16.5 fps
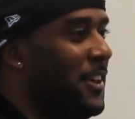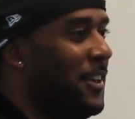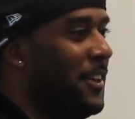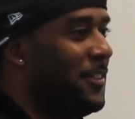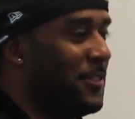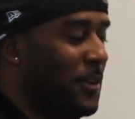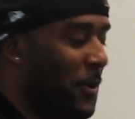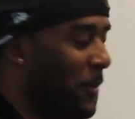
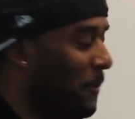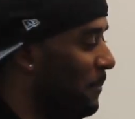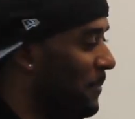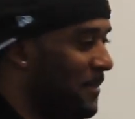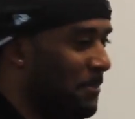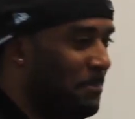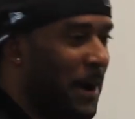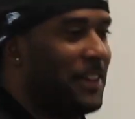So
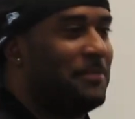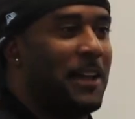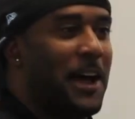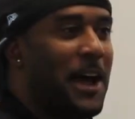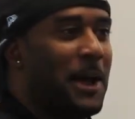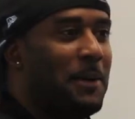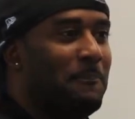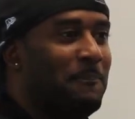by
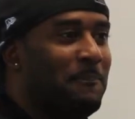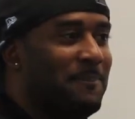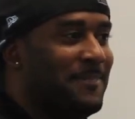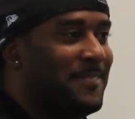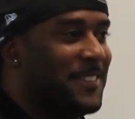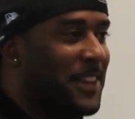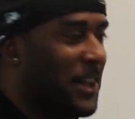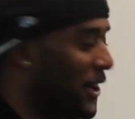time,
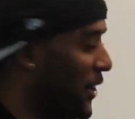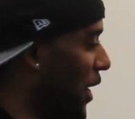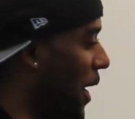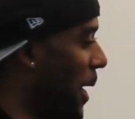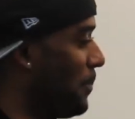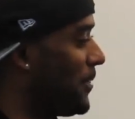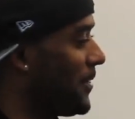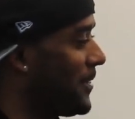tell the
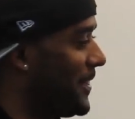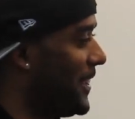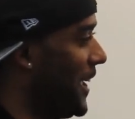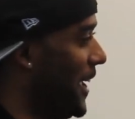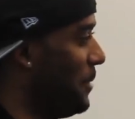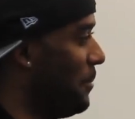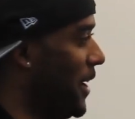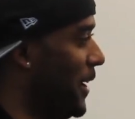cops,
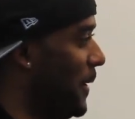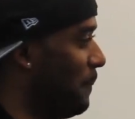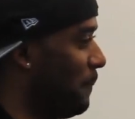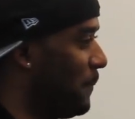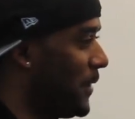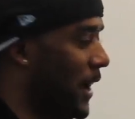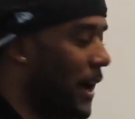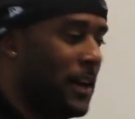hey man,
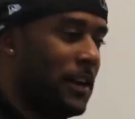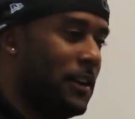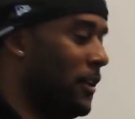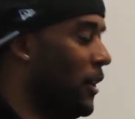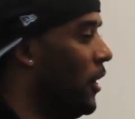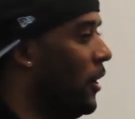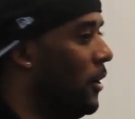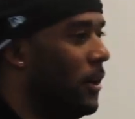I didn't
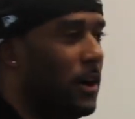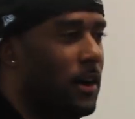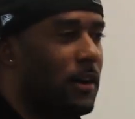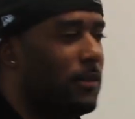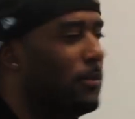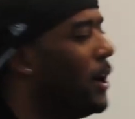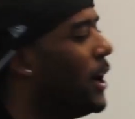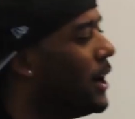know uh, what,